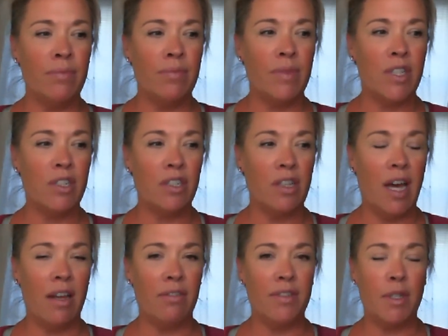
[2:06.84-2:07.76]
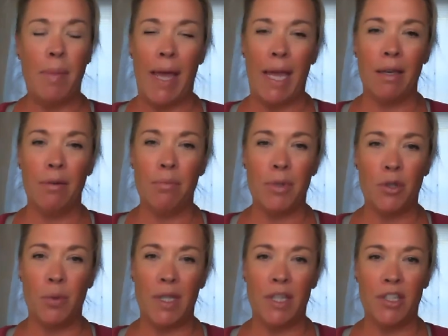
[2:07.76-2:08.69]
there's a lot of debate
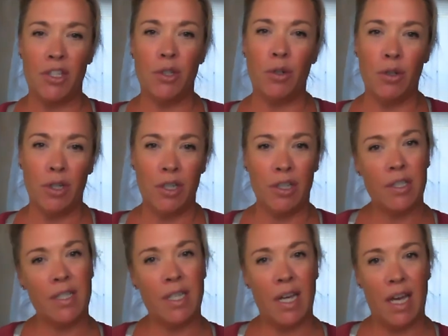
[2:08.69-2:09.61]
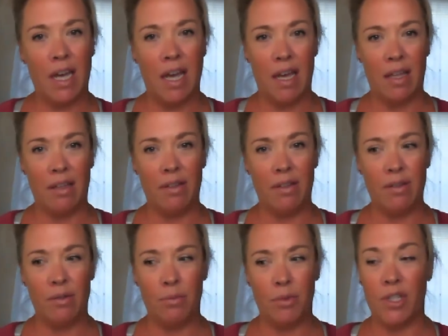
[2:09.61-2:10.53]
between the two girls,
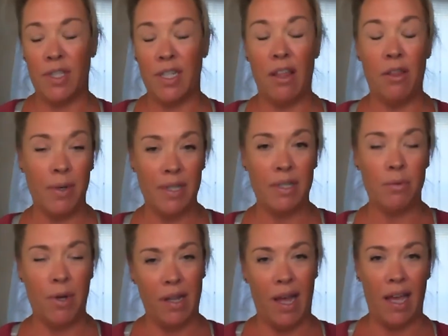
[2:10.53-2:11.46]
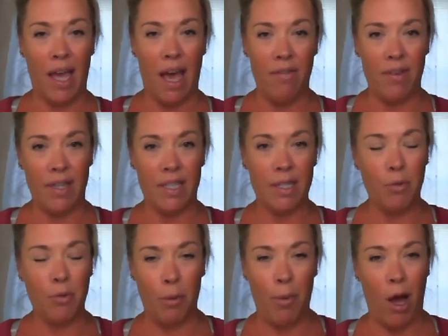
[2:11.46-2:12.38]
which is another reason why I like having this
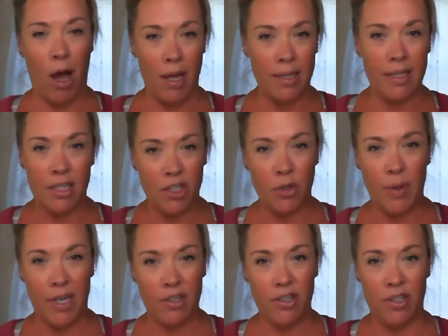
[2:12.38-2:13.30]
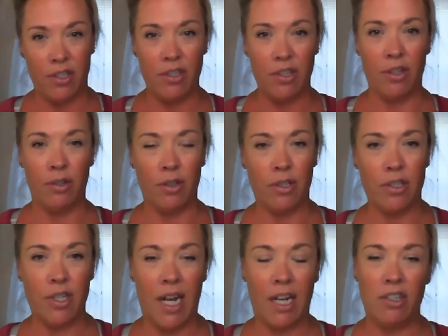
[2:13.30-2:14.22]
more pod situation, so the
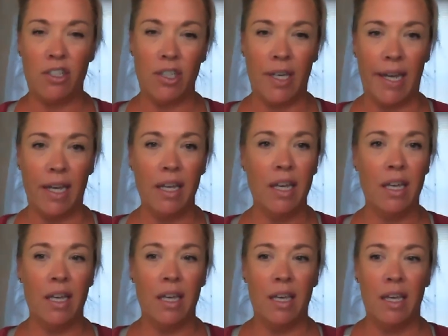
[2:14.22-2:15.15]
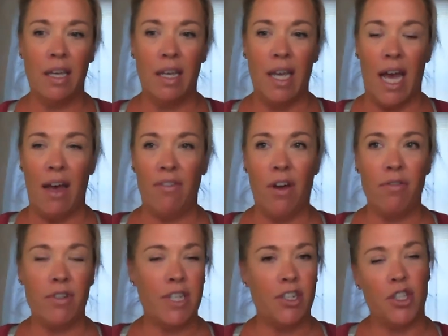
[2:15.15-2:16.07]
girls could actually have
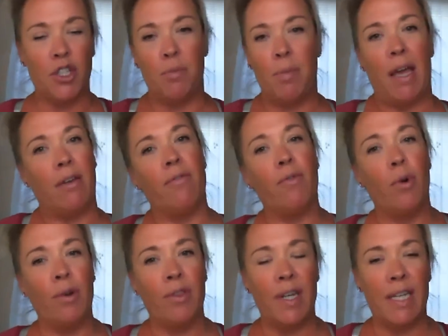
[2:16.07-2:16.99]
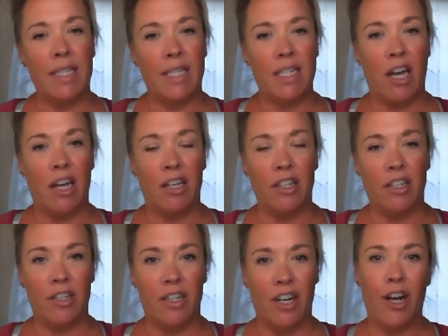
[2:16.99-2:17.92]
conversations back and forth, and it's not
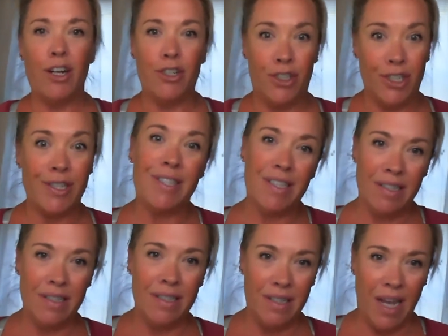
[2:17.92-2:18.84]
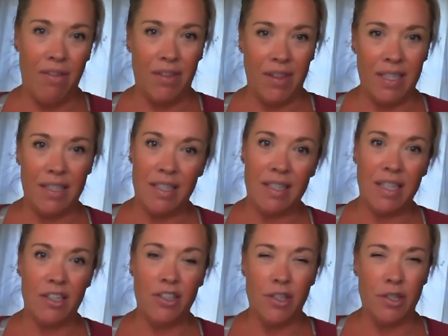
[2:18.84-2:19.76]
her just having these
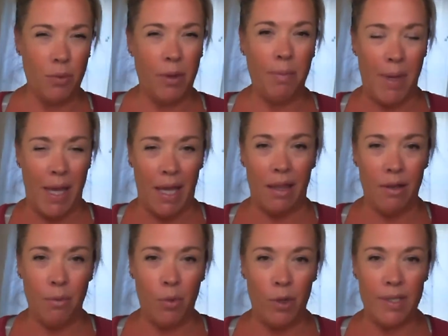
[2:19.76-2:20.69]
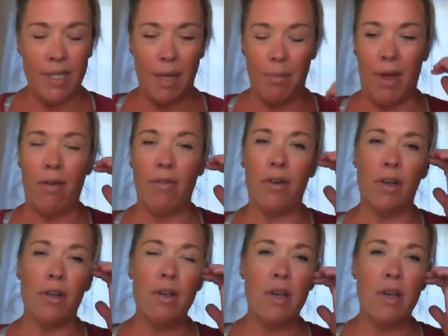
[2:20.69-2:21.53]
discussions with me. They're more same level.